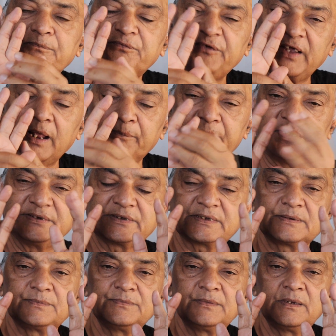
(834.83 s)

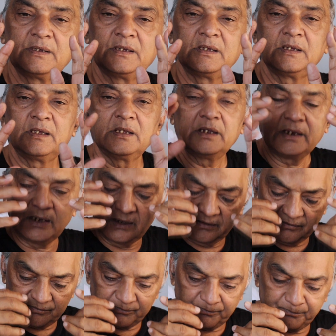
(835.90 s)
fingerprints.
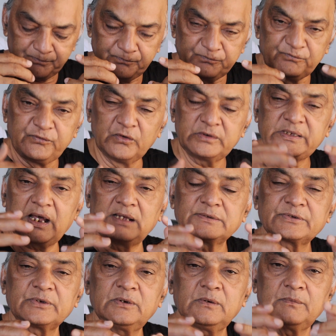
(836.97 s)
In foot
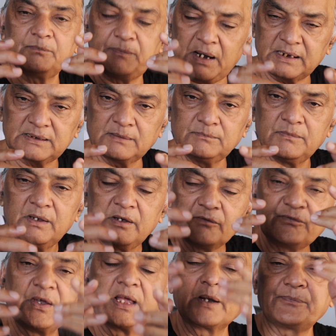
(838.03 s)
also, bottom,
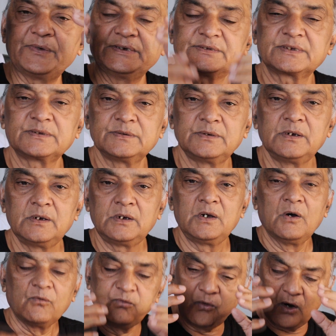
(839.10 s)
fingerprints.
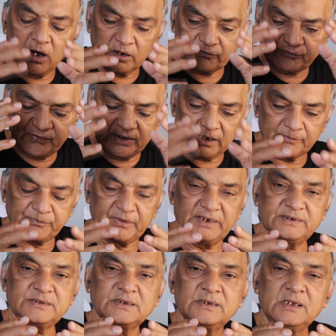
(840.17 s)
Four
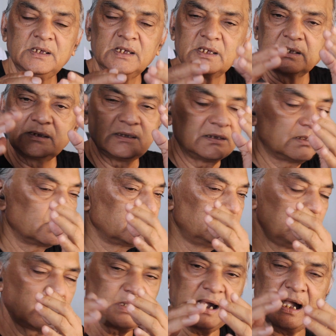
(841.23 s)
fingerprints,
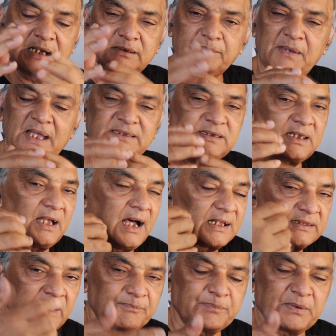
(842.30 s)
you can't match other